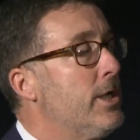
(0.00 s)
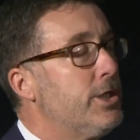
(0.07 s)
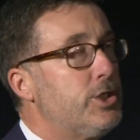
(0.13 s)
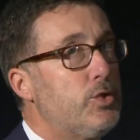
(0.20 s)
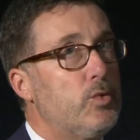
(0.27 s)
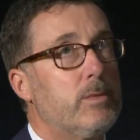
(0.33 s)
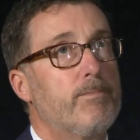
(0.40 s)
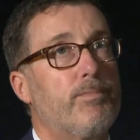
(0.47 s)

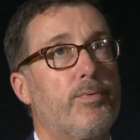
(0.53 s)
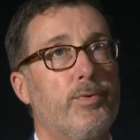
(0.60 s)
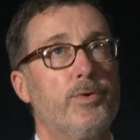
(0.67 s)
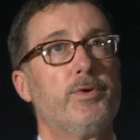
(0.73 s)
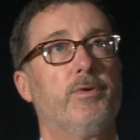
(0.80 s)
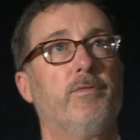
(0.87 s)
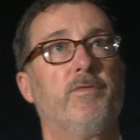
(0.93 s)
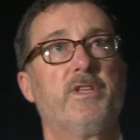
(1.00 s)
to
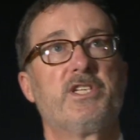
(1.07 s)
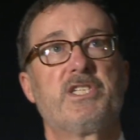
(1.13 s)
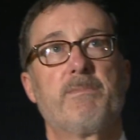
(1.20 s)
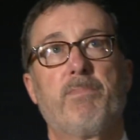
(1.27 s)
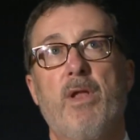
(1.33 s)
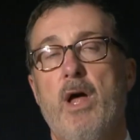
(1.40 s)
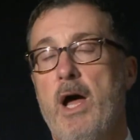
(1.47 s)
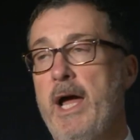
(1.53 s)
improve the
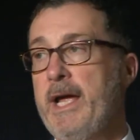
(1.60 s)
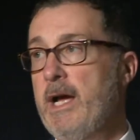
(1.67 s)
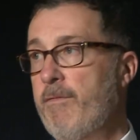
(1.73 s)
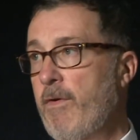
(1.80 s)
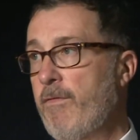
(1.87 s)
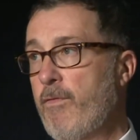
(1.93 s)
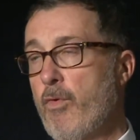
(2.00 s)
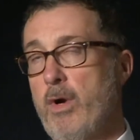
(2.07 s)
supply of
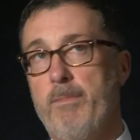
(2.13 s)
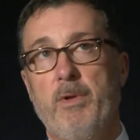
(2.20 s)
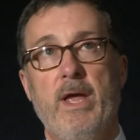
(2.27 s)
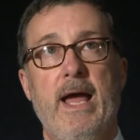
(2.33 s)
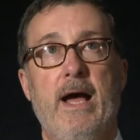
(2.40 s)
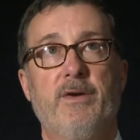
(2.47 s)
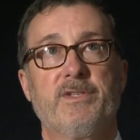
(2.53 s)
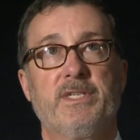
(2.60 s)
affordable
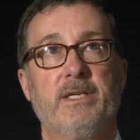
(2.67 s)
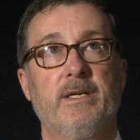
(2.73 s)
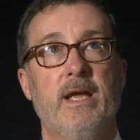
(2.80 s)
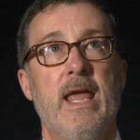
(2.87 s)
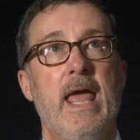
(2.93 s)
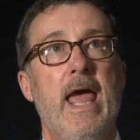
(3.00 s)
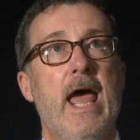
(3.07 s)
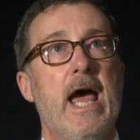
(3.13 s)
housing